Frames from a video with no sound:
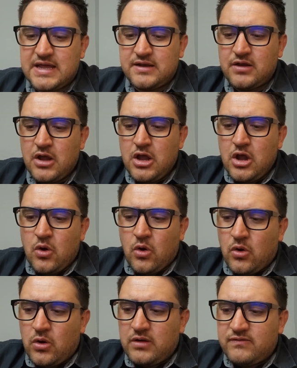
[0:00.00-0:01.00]
And
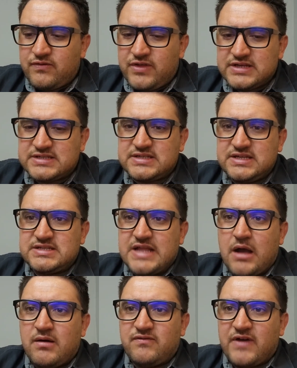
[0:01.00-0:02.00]
all of this is
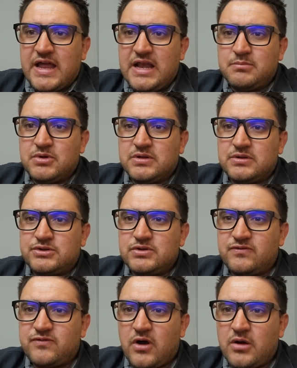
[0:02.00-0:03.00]
now available
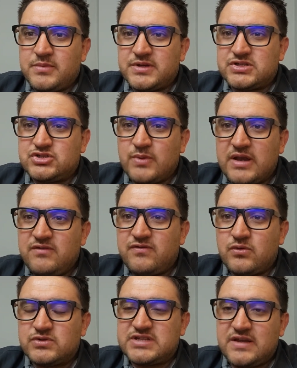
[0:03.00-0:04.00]
to farmers
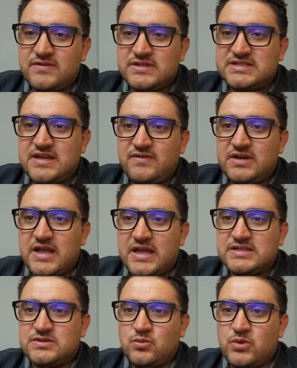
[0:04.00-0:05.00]
24 7, seven
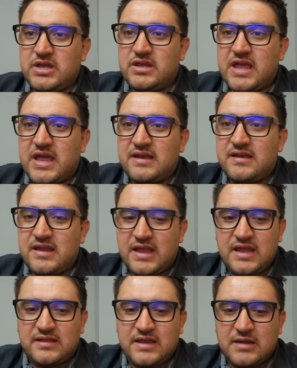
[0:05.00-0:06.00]
days a week, and
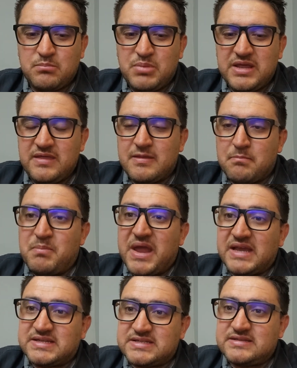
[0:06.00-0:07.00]
it can be the
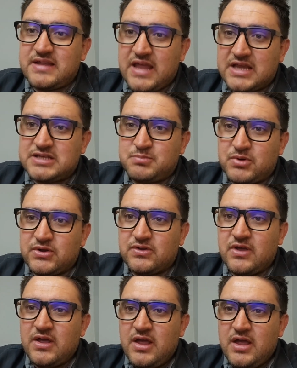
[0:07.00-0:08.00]
best expert